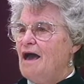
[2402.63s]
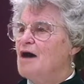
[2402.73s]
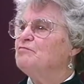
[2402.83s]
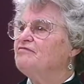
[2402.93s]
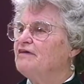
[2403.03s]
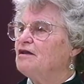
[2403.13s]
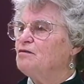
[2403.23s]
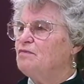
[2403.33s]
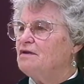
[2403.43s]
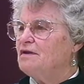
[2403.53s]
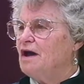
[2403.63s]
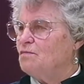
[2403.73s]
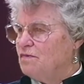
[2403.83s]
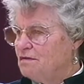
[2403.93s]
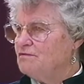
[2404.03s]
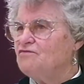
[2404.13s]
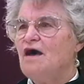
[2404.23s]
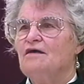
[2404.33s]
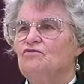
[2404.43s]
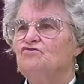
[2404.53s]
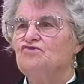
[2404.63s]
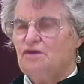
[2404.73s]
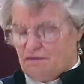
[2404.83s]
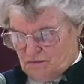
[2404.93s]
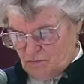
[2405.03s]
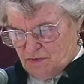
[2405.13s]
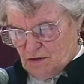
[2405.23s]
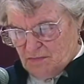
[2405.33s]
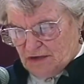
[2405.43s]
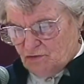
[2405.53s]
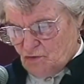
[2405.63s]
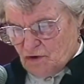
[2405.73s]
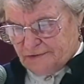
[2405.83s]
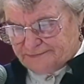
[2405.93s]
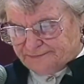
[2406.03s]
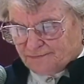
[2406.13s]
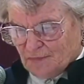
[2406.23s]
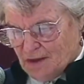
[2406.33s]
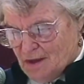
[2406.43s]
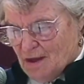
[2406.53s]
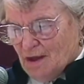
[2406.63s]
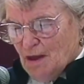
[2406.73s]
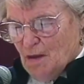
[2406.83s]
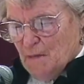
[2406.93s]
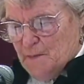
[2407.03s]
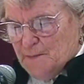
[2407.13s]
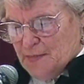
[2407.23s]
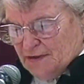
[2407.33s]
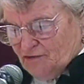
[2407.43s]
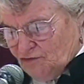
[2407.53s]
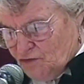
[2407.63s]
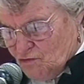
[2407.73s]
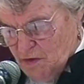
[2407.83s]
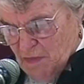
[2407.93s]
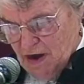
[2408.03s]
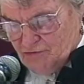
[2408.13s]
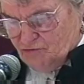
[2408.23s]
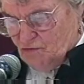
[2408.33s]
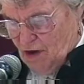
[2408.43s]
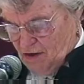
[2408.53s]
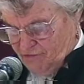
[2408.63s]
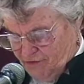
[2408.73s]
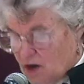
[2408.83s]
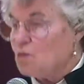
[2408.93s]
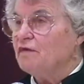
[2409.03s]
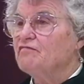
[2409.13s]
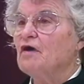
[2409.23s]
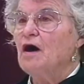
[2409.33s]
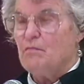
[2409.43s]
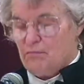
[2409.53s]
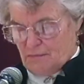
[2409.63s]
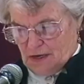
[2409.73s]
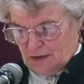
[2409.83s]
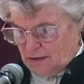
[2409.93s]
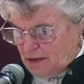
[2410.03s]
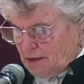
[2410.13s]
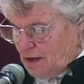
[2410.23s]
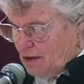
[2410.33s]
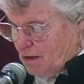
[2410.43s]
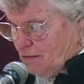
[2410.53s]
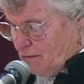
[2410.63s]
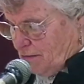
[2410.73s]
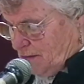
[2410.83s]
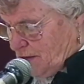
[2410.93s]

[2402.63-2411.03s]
am available. I will sign the sheet to be a mentor. But just to remind you how far we've come and how